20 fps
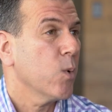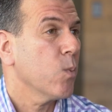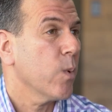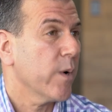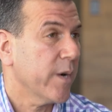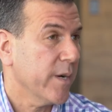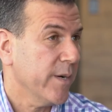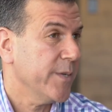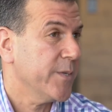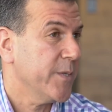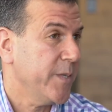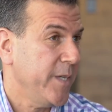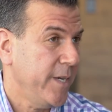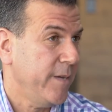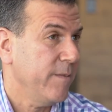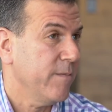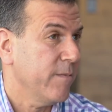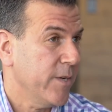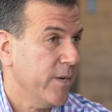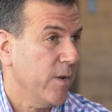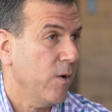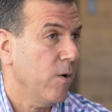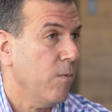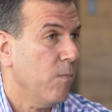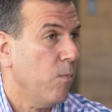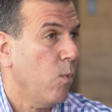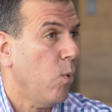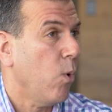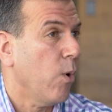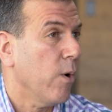we're going to see
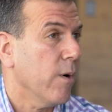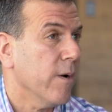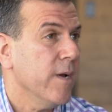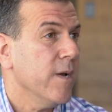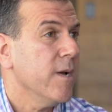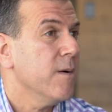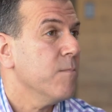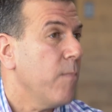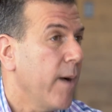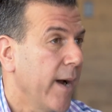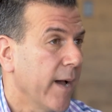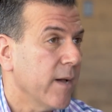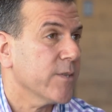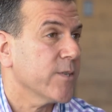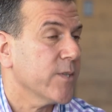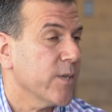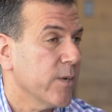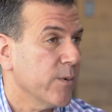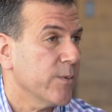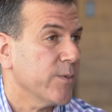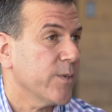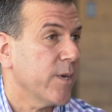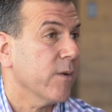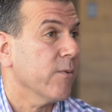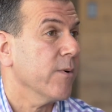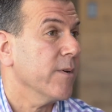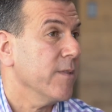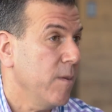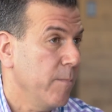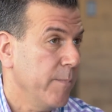more milestones that
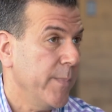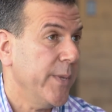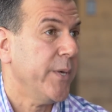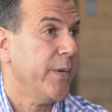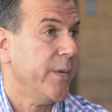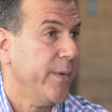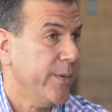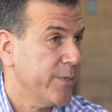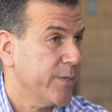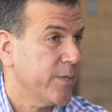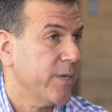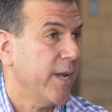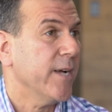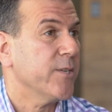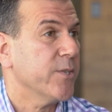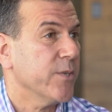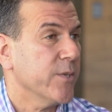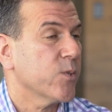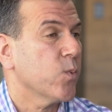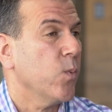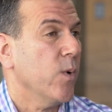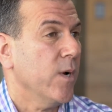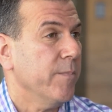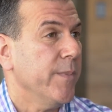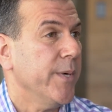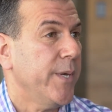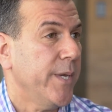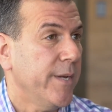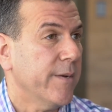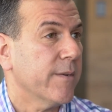are in the millions, not just 1
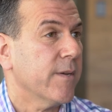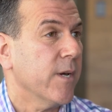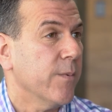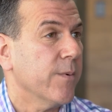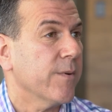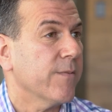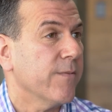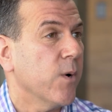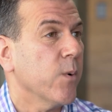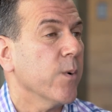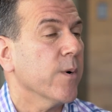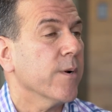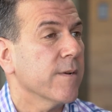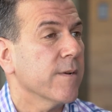million going forward.